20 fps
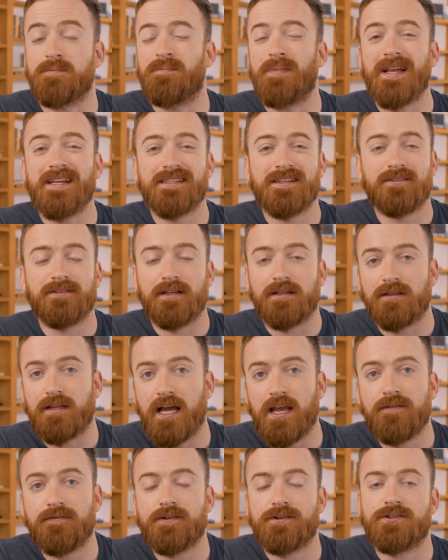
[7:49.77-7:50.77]
basically
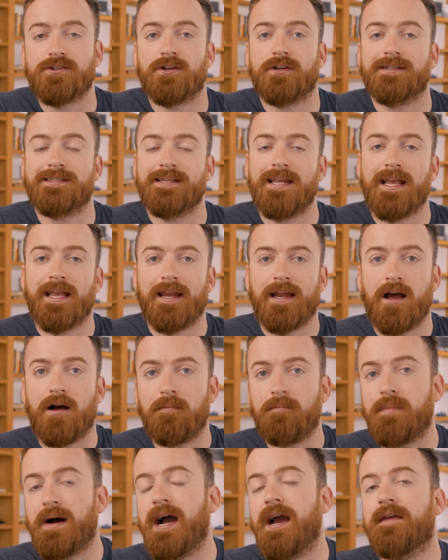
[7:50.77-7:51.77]
life insurance taken
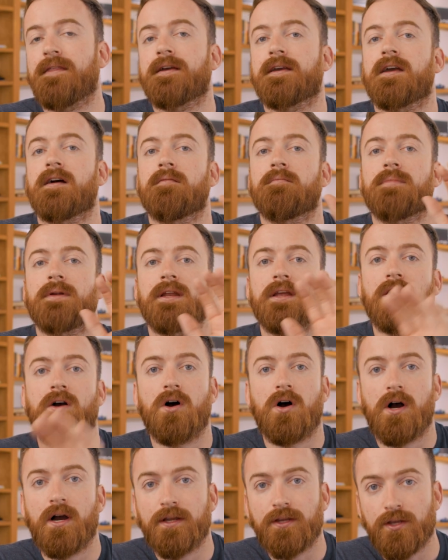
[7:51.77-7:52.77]
out by the company
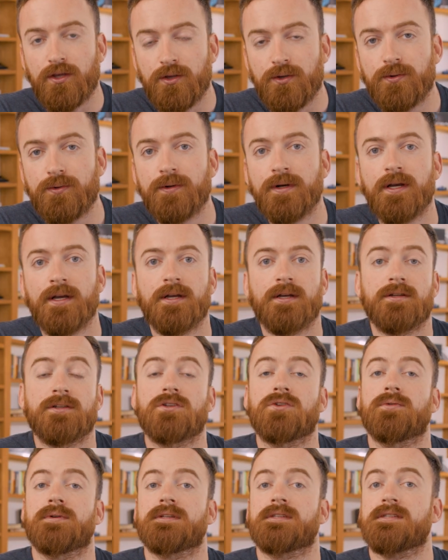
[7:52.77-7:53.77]
on you
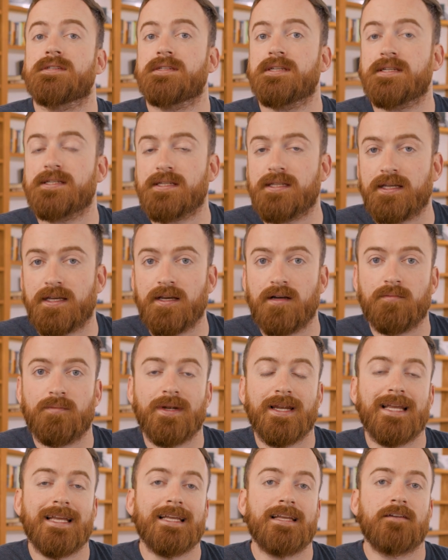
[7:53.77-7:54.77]
to assist the
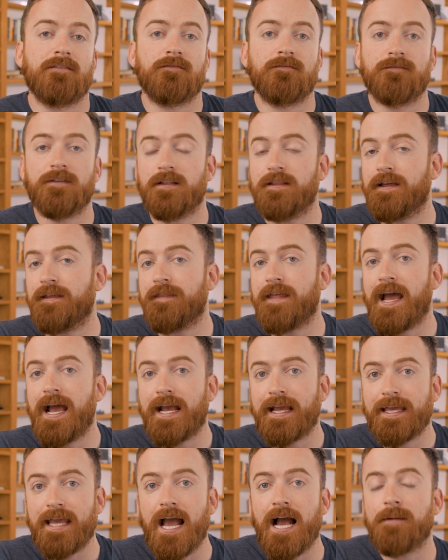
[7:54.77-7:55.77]
company in filling
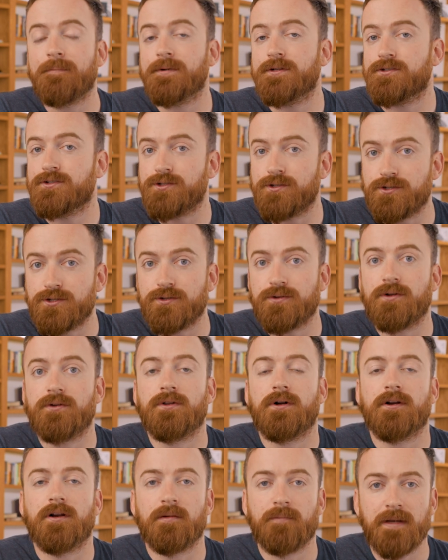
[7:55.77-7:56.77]
that gap should you no
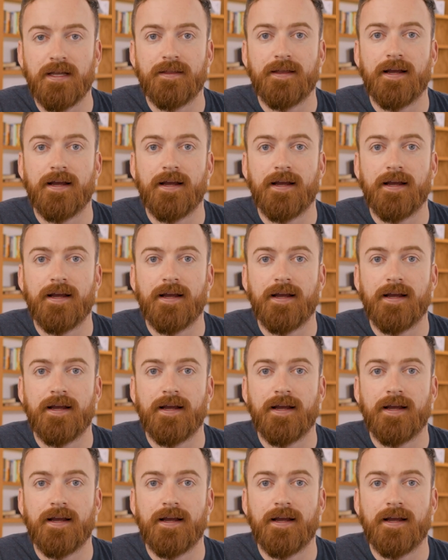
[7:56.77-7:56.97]
longer be